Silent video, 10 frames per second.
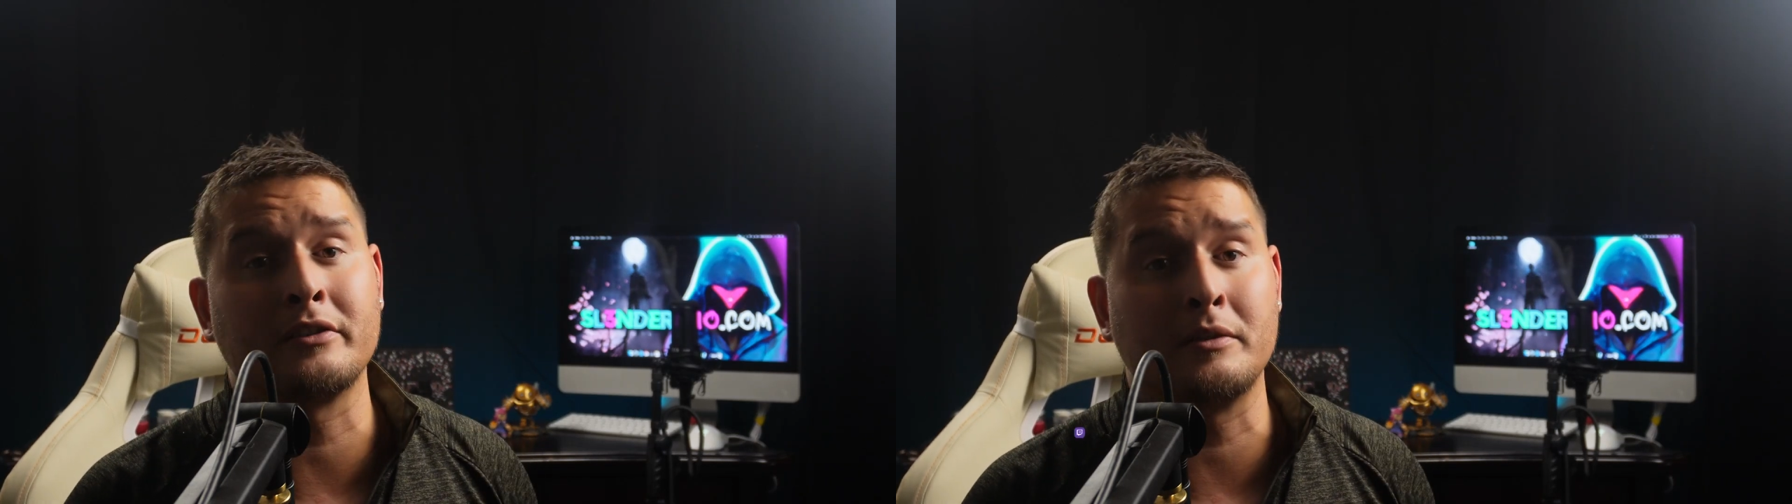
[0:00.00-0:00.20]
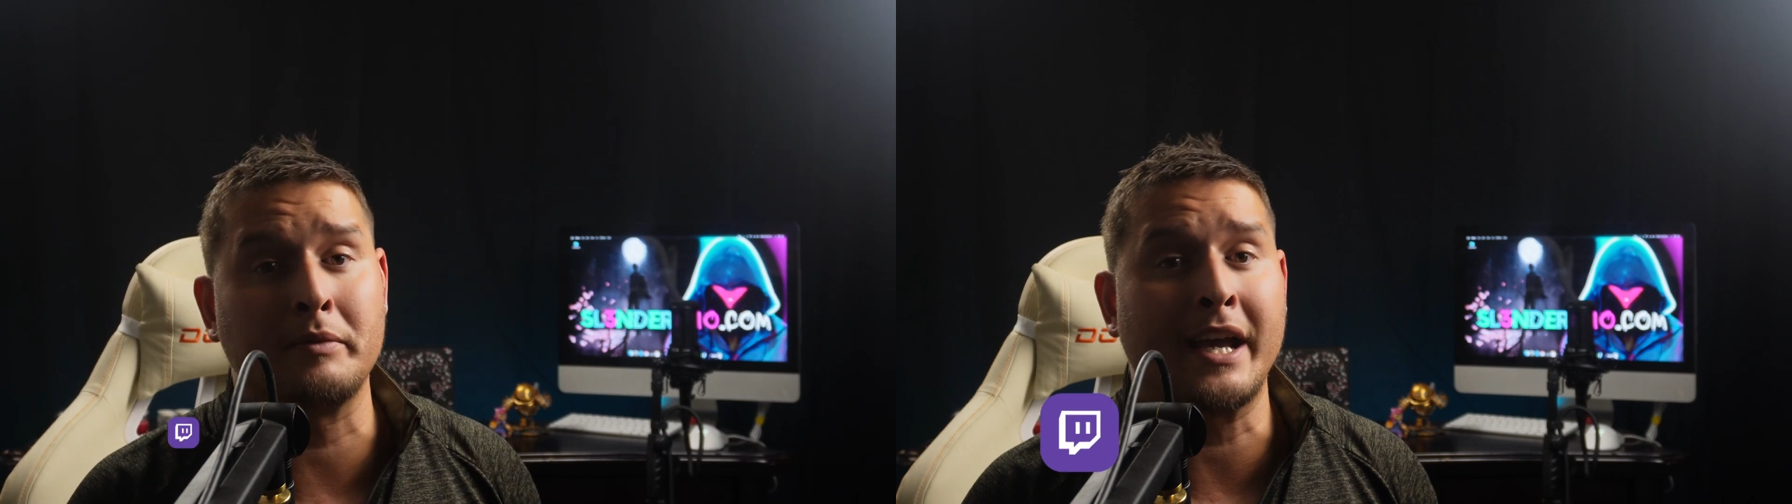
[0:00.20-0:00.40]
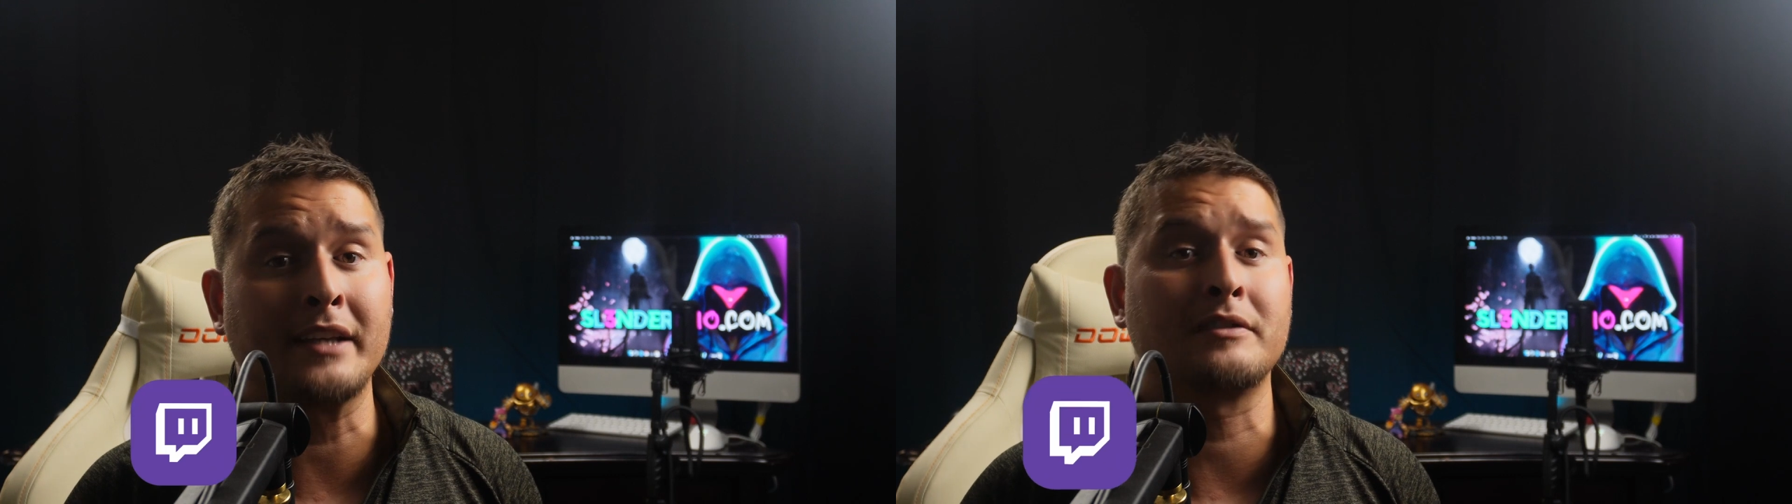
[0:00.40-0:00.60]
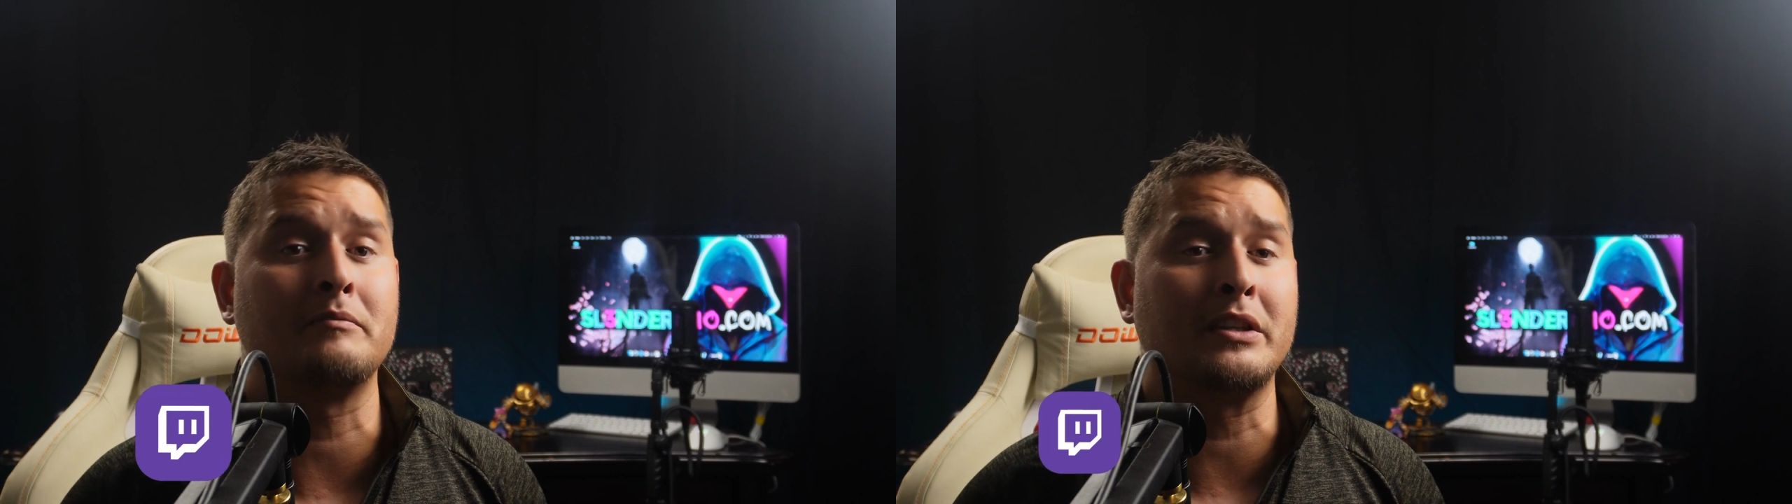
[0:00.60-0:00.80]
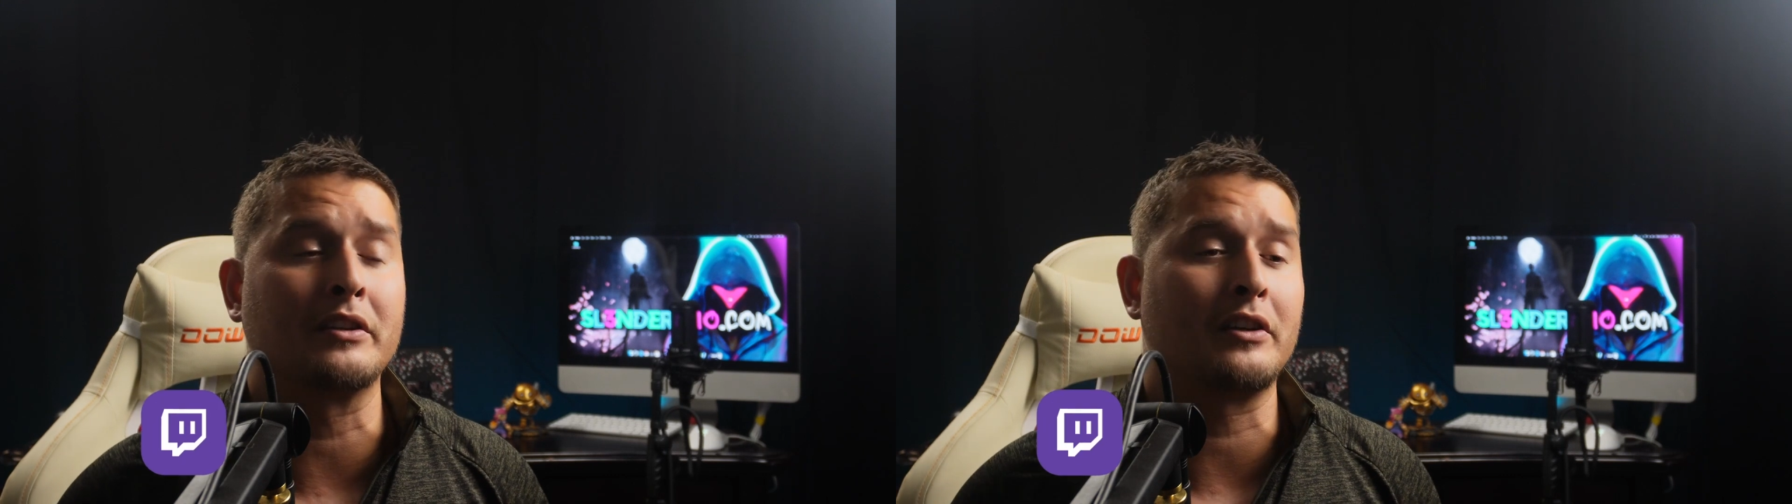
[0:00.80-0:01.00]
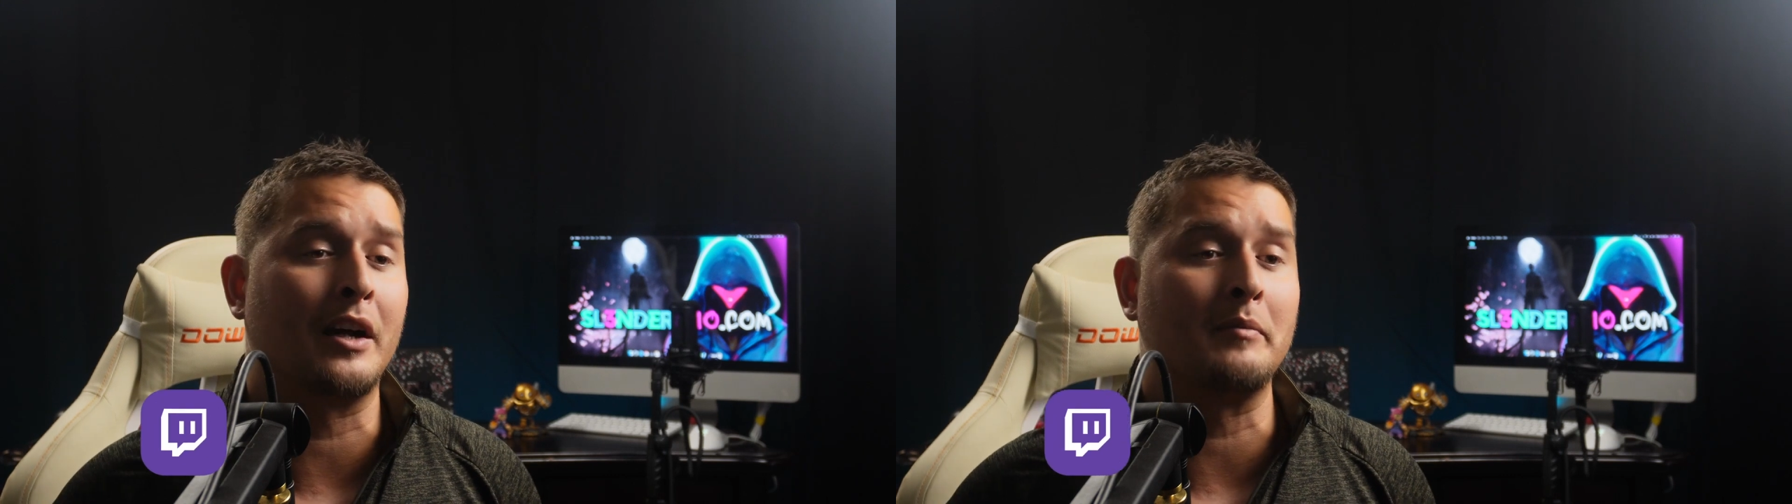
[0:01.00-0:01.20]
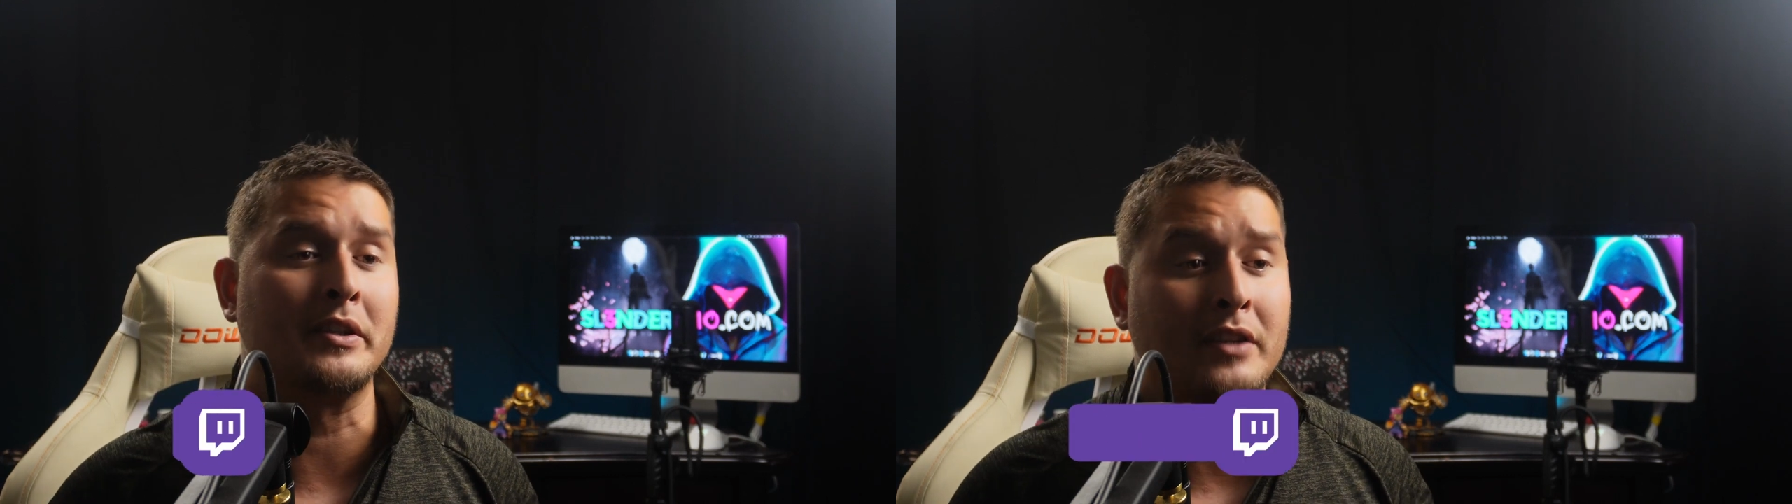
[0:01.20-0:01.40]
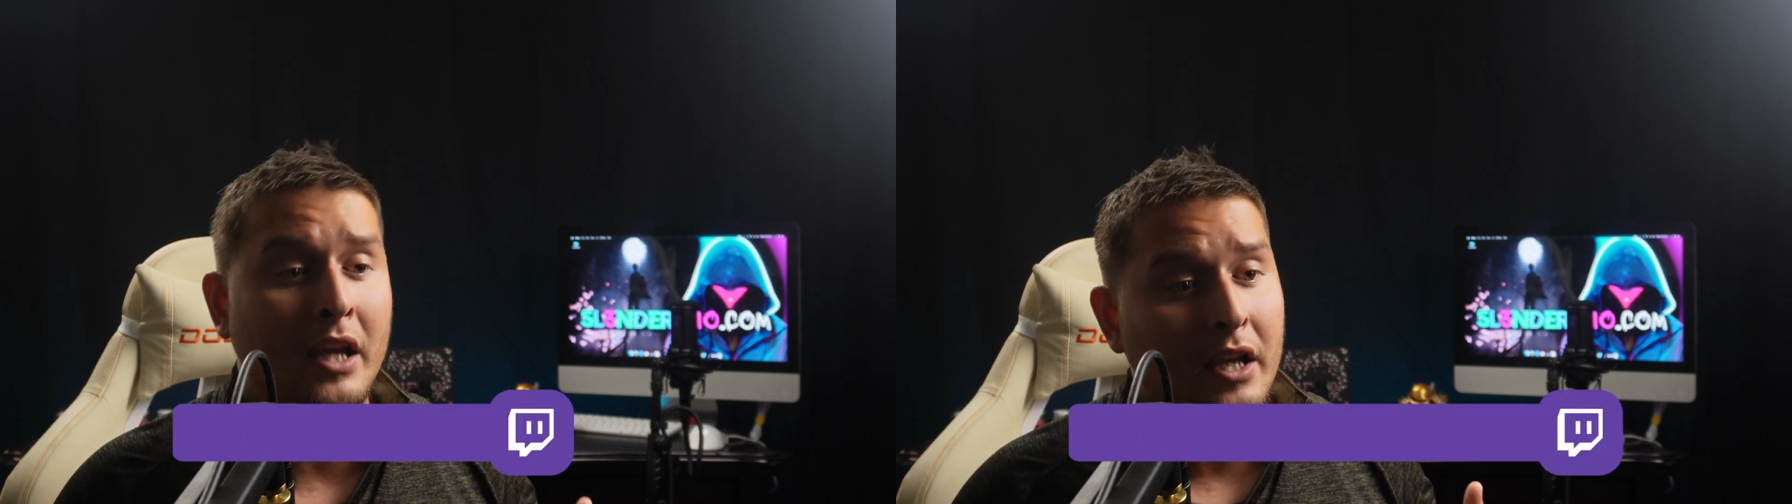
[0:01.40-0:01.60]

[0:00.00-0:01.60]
gonna be asking me in the comments,